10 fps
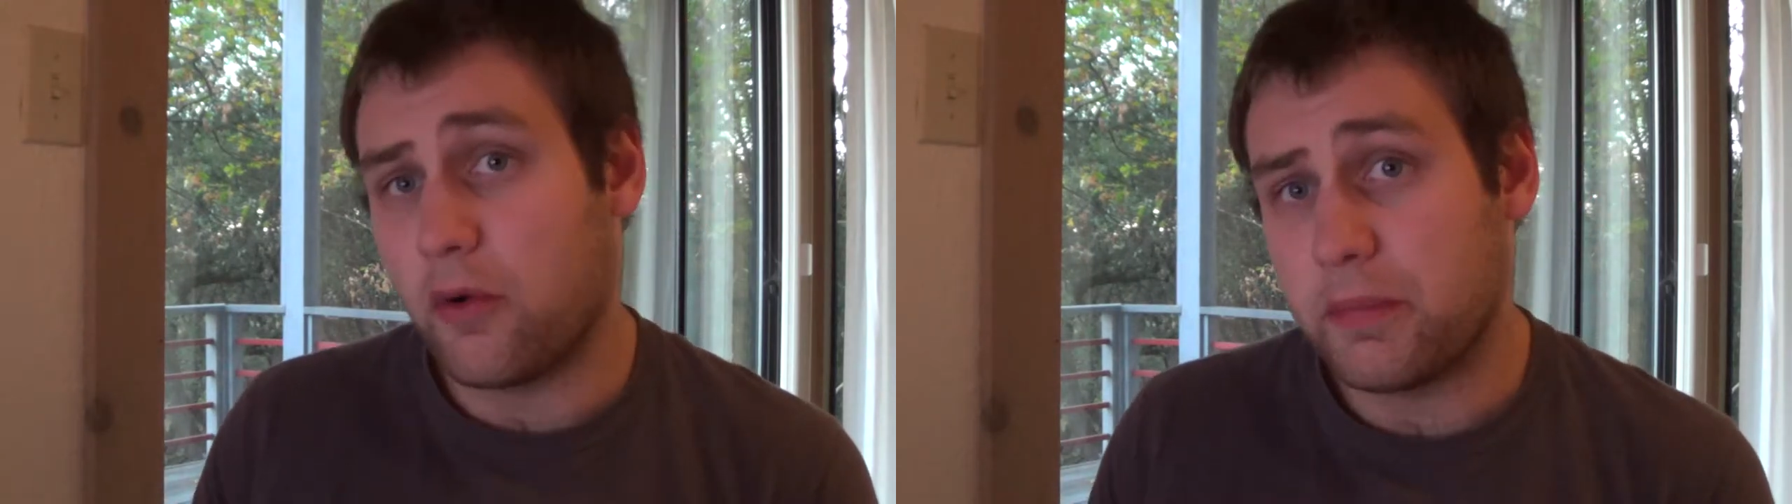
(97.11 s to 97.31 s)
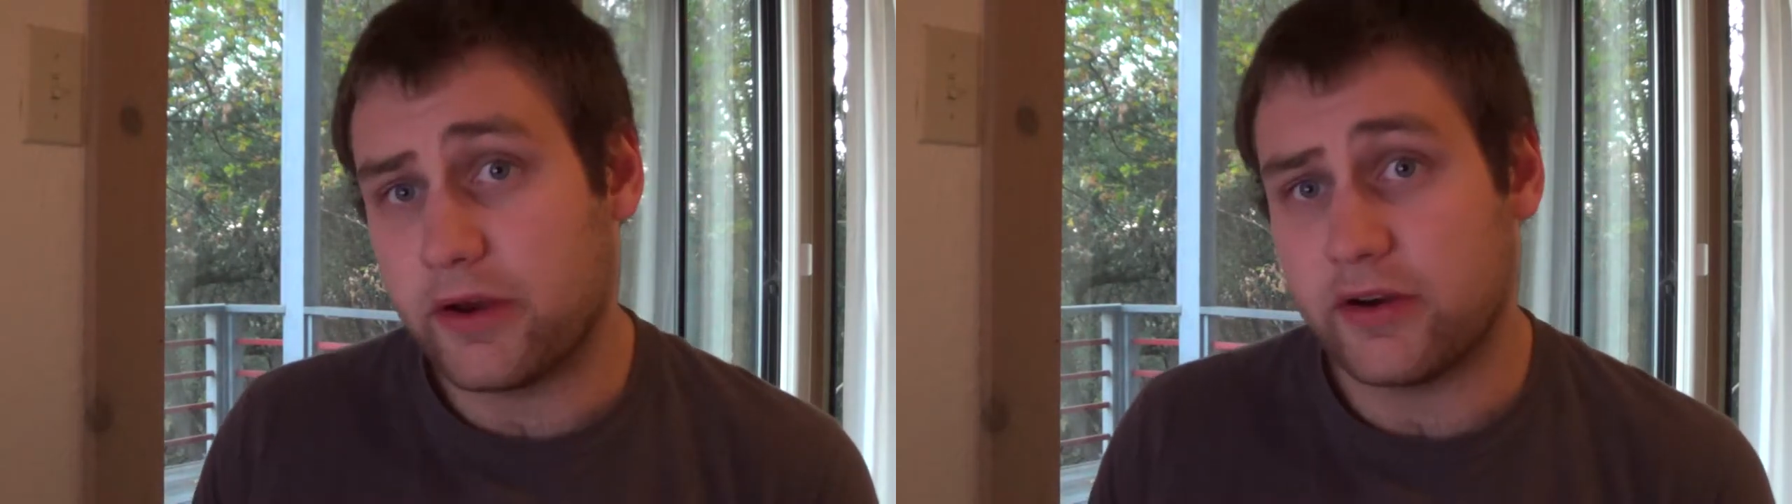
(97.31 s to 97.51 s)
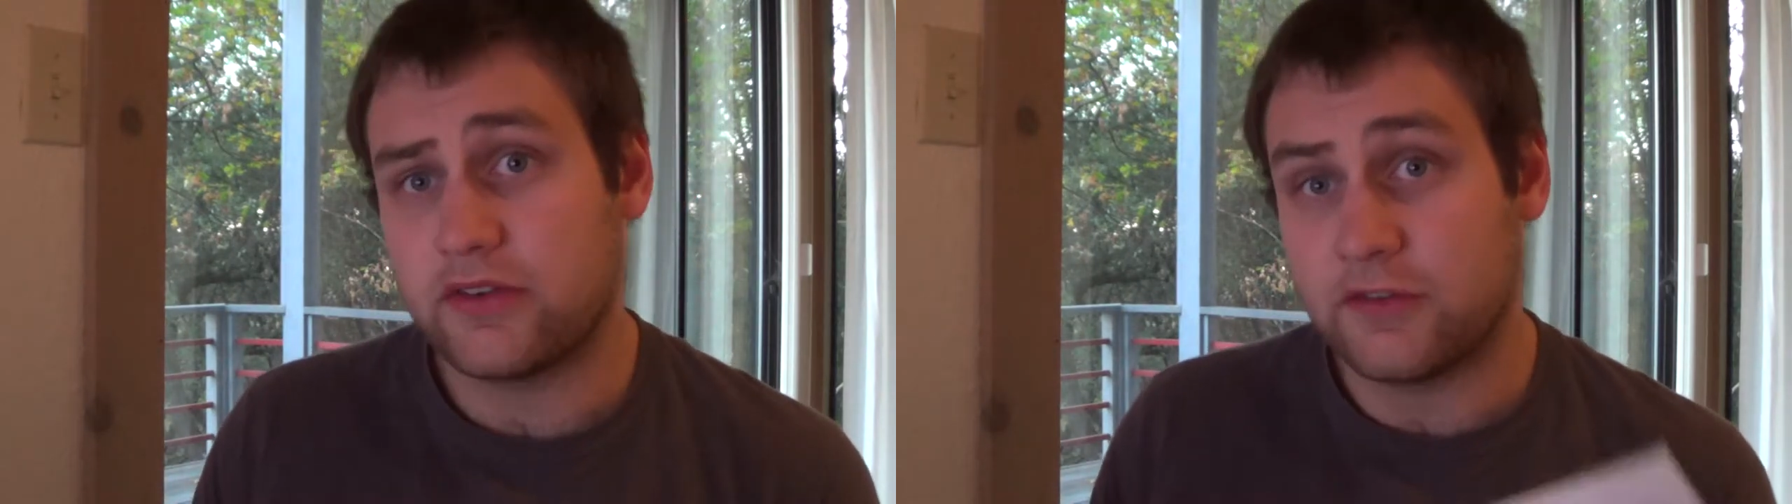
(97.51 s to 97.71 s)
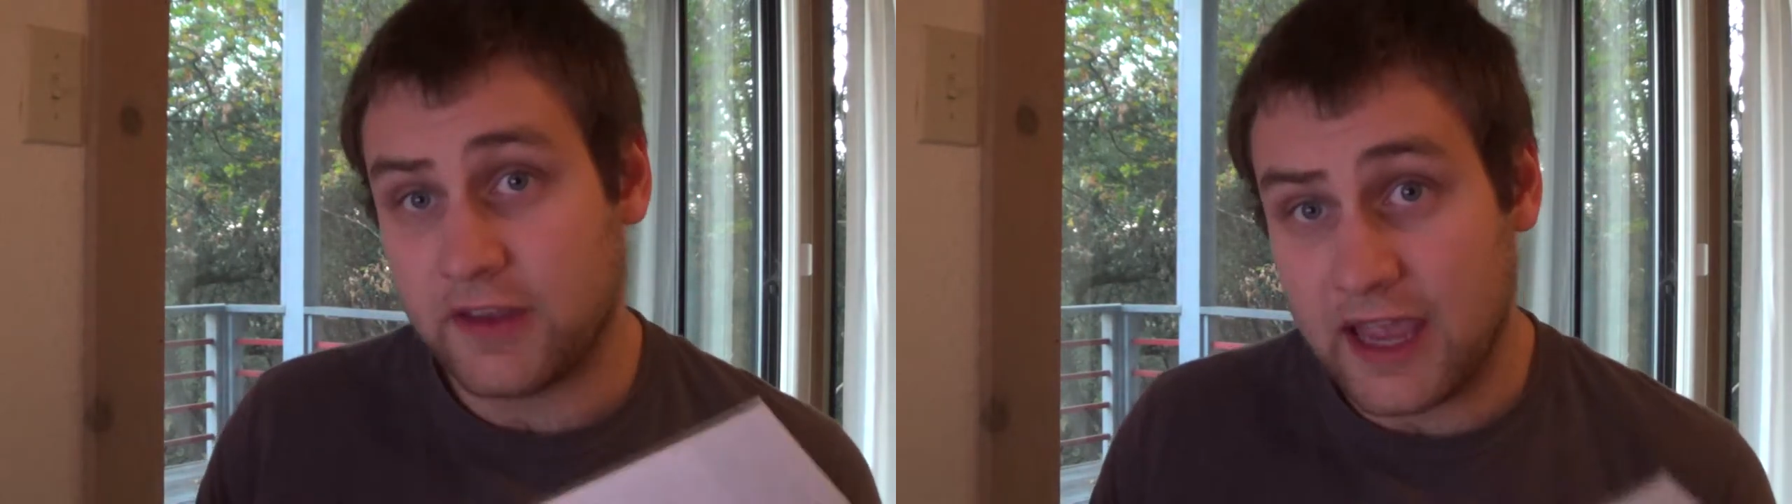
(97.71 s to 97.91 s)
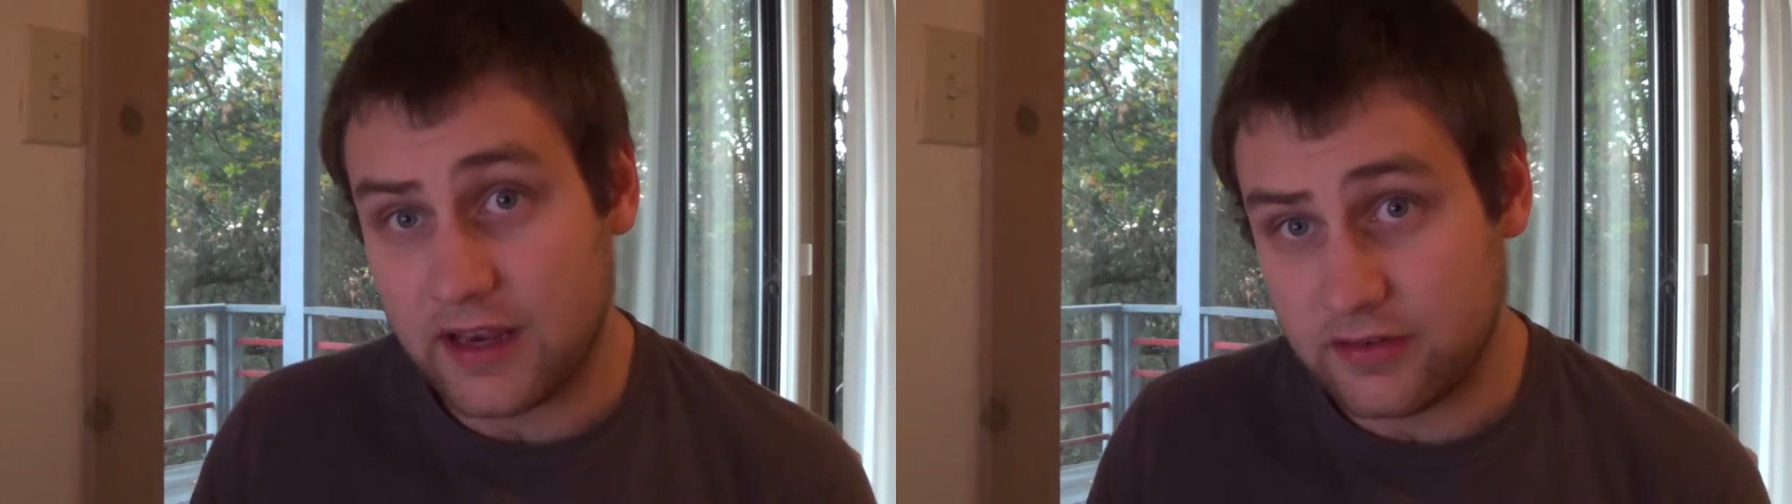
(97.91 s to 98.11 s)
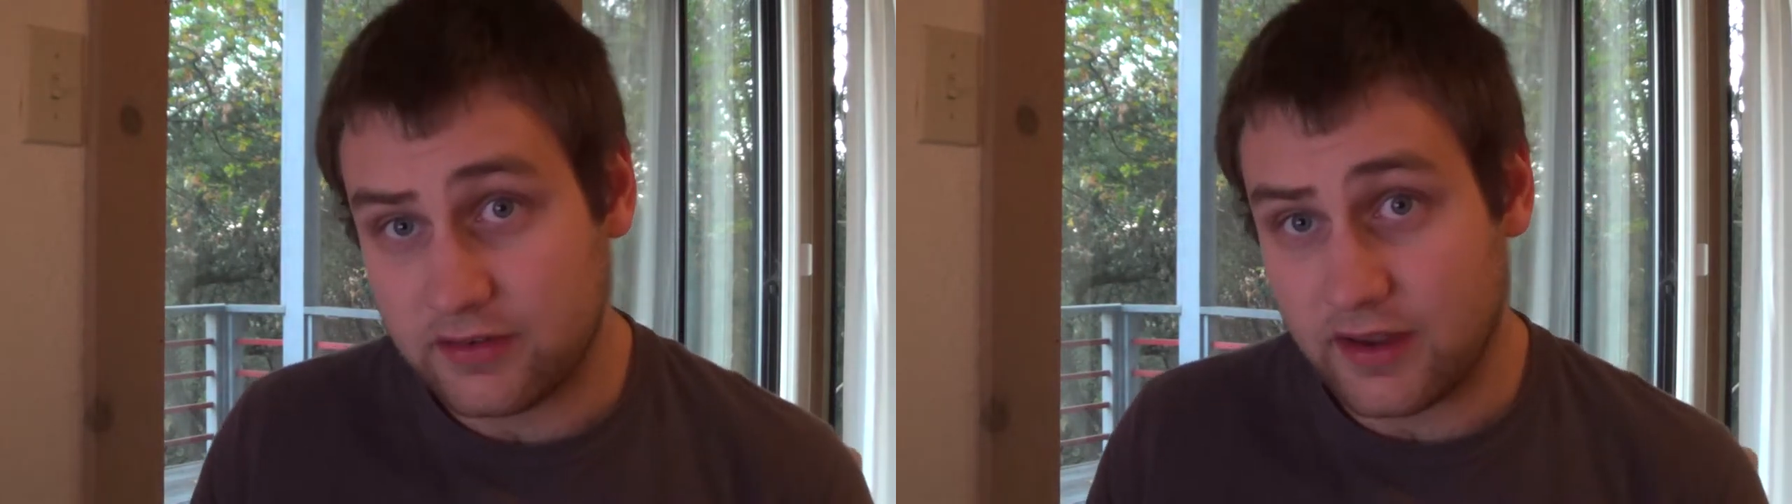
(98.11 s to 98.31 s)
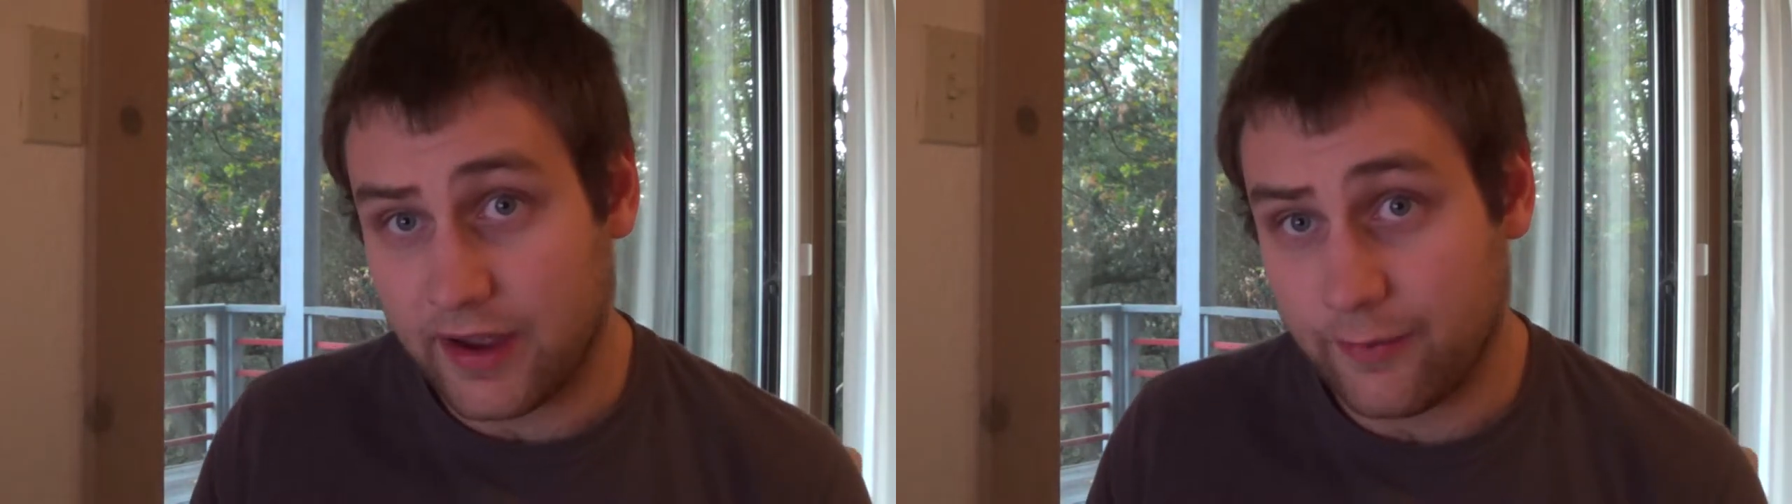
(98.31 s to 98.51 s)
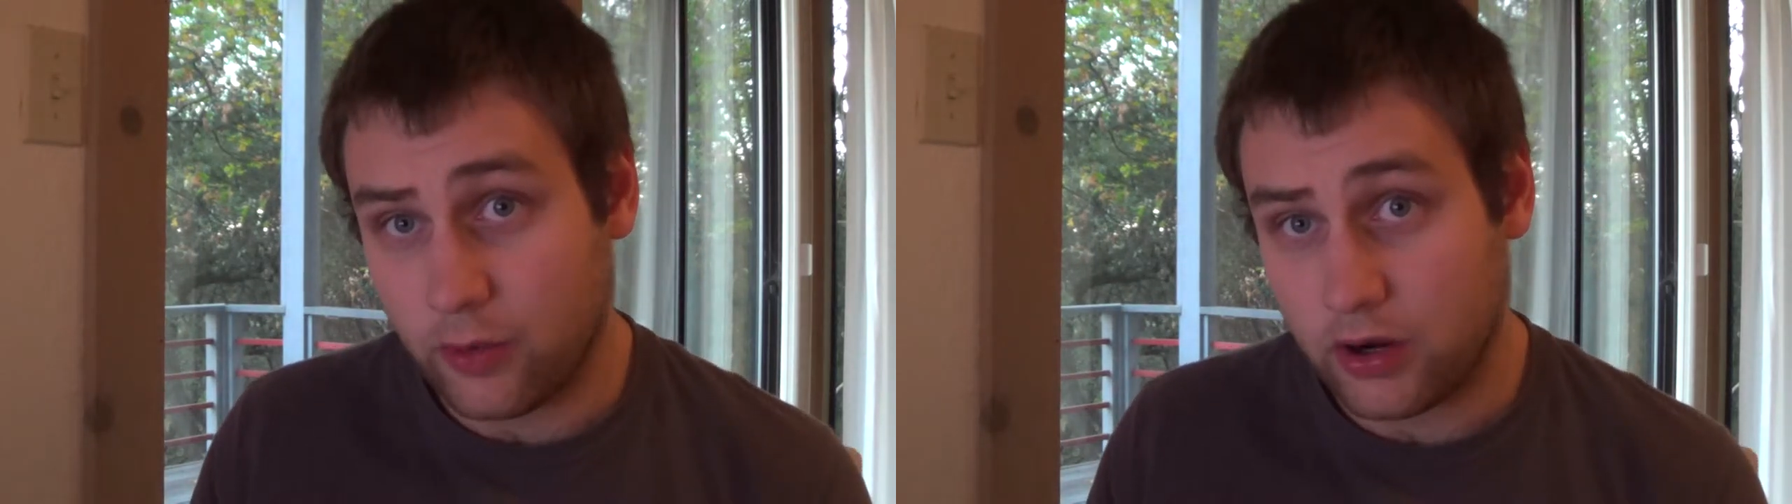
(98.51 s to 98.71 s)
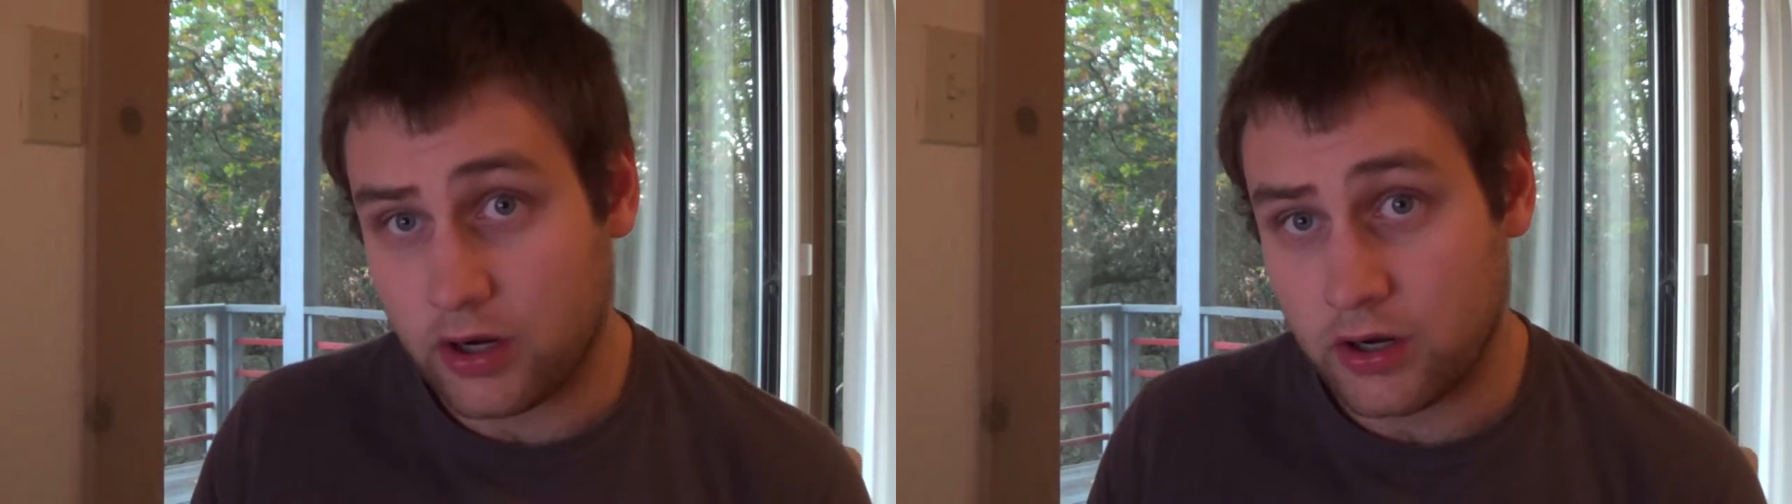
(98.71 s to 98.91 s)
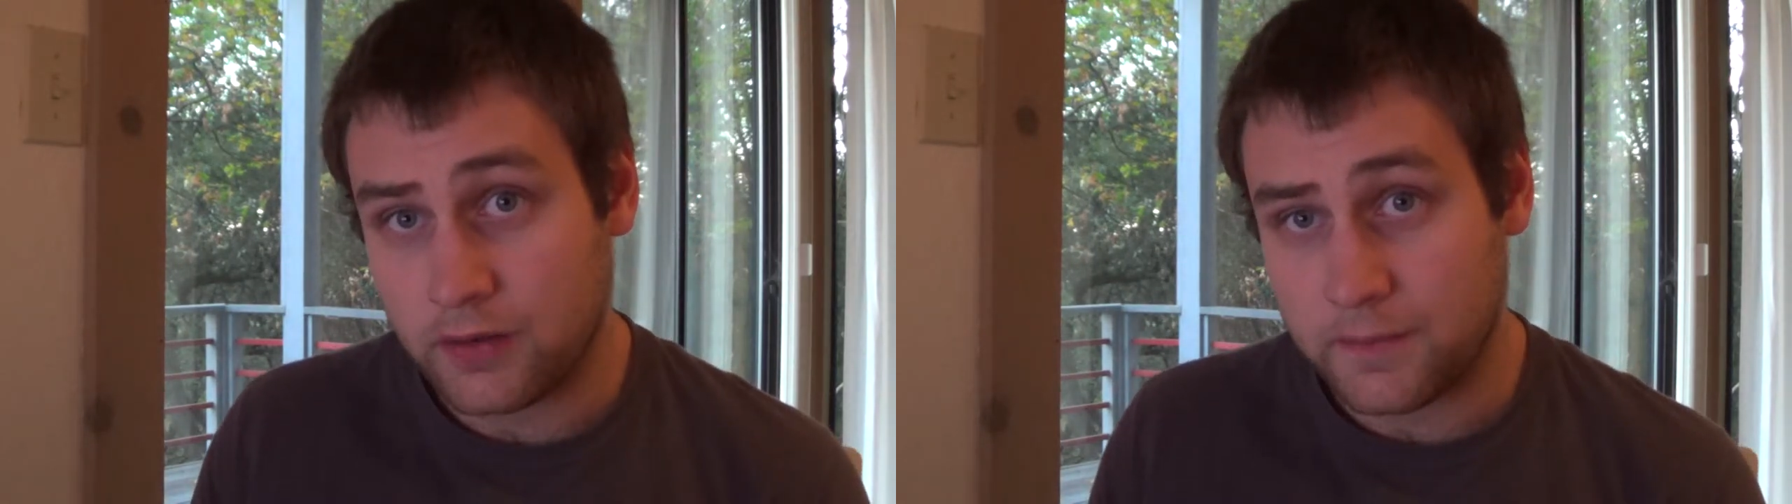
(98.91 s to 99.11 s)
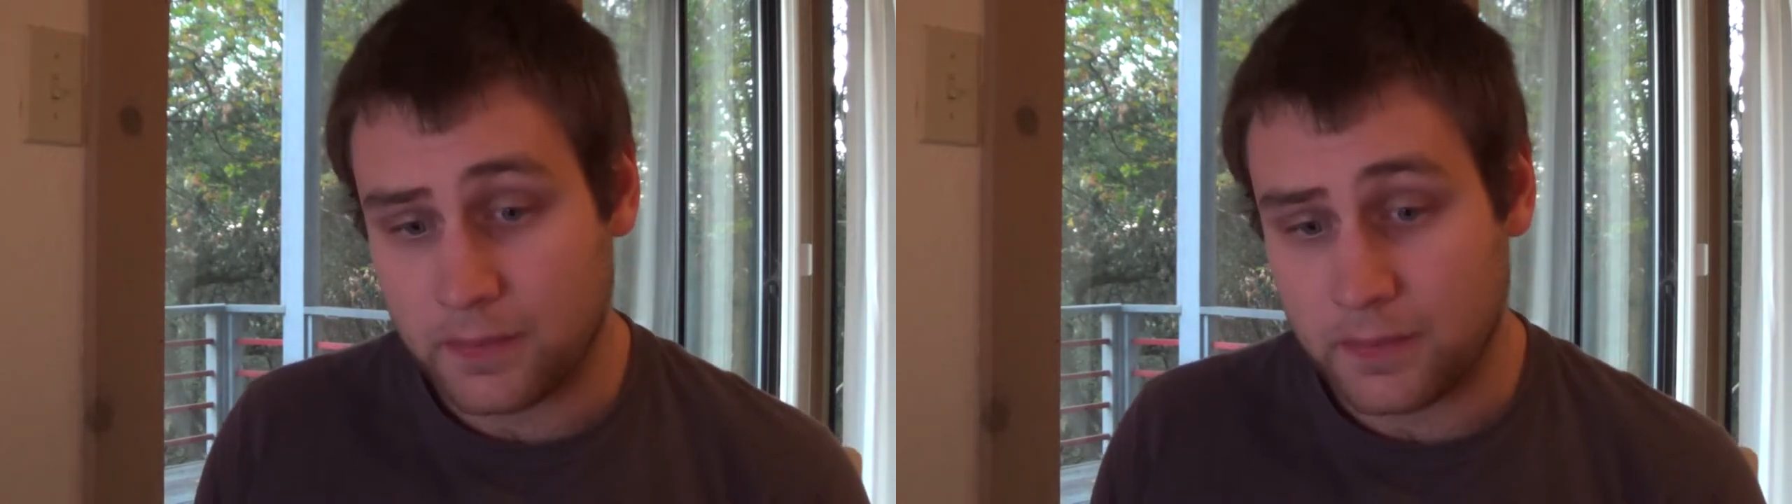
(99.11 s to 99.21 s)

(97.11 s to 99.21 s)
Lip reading: appearance of Cade Skywalker.